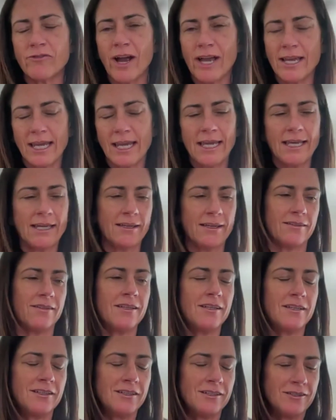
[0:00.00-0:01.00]
fighting and
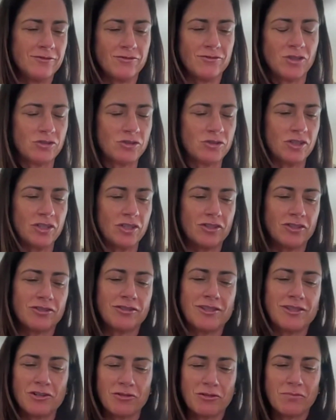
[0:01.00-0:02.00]

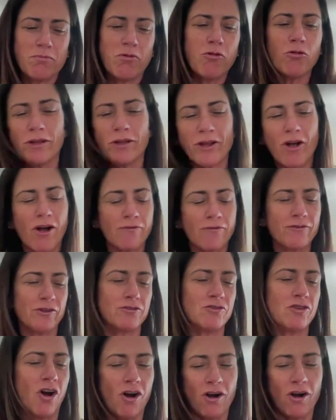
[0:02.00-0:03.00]
you're pulling off
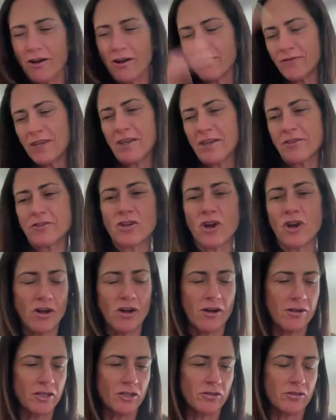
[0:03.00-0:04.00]
your dog off the other
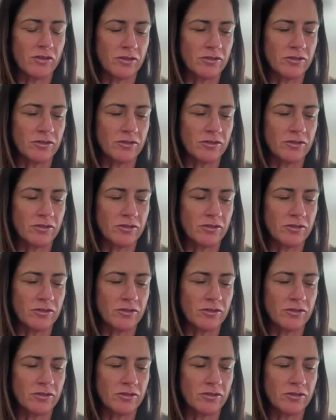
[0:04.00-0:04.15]
dog,